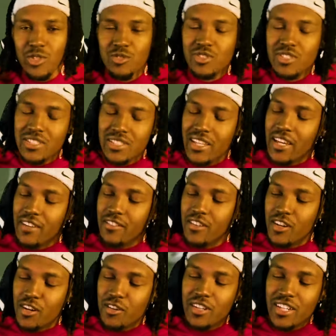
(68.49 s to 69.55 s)
when you just gave
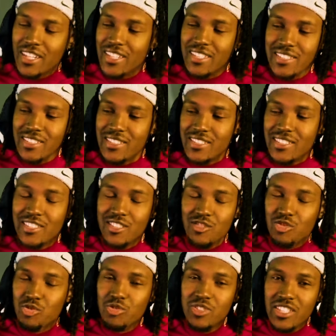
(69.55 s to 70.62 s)
Kirk Cousins
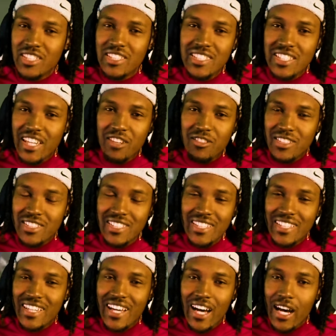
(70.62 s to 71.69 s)
two years
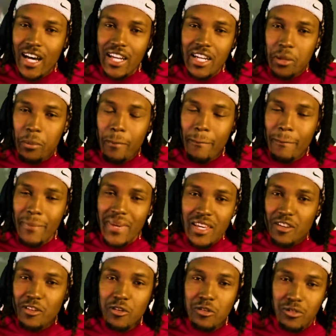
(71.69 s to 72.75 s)
guarantee 100
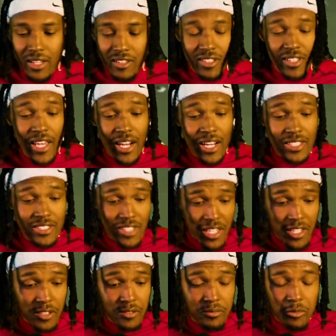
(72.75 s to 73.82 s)
mil? And to that I
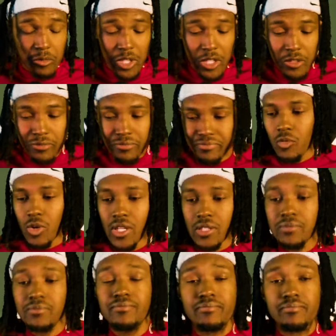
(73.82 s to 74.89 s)
say, well,
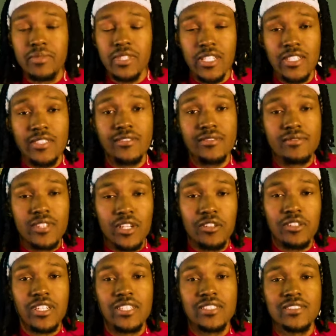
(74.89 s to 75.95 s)
one, because
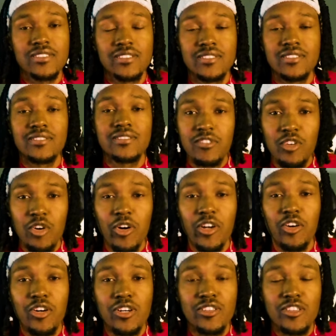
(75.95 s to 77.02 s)
Kirk Cousins is
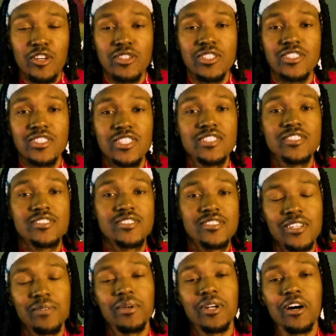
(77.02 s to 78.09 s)
going on 36,
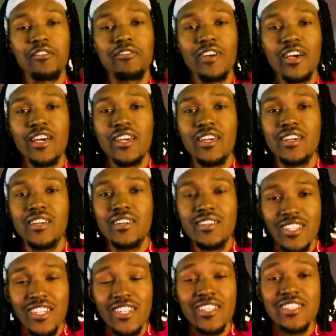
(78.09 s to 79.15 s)
coming off a
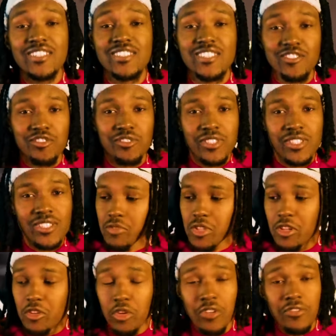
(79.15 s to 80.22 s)
Achilles injury. We
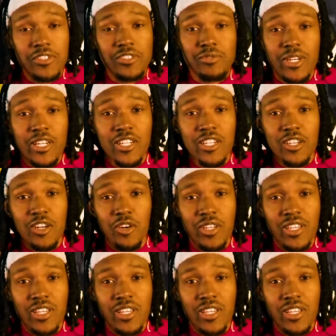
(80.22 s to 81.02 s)
don't know if he's ready to go